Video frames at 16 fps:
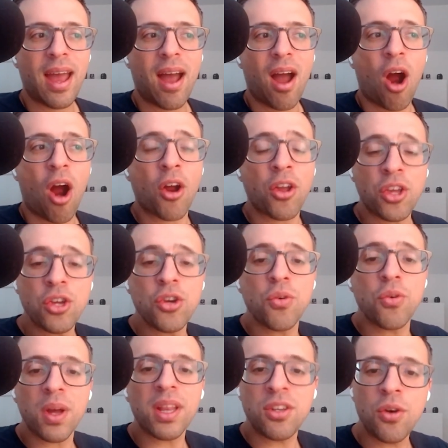are you
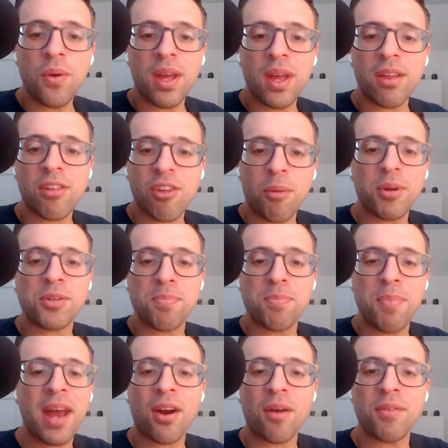really doing so
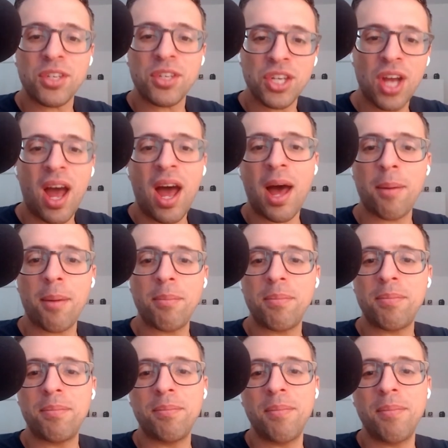much better of a
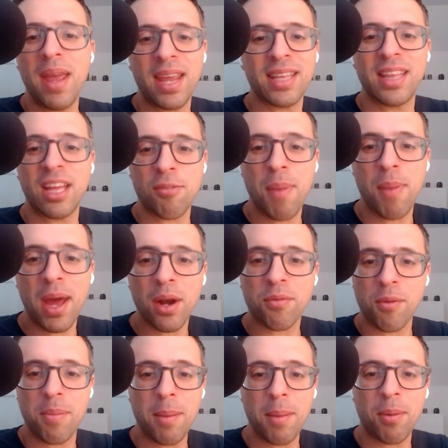job yeah. making things better
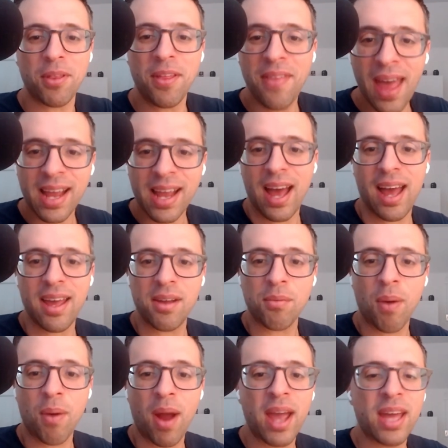for people than that guy,
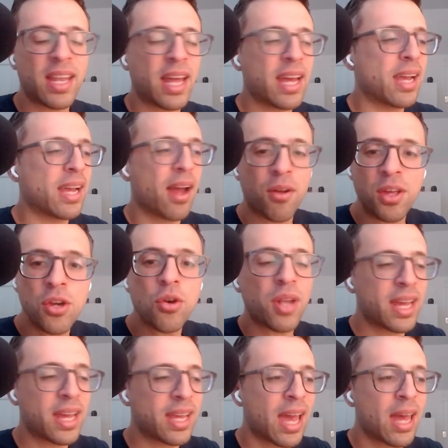right? Like, yeah. are you
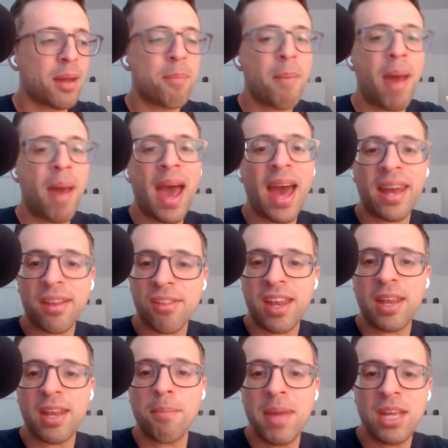like getting mad and
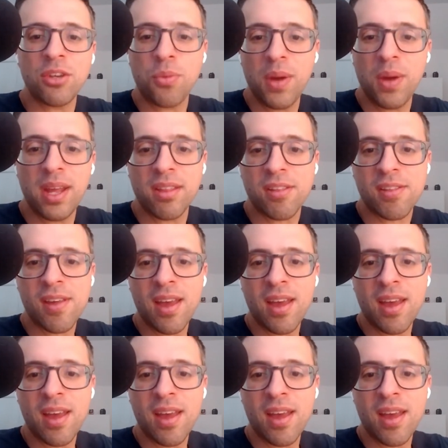sending mean tweets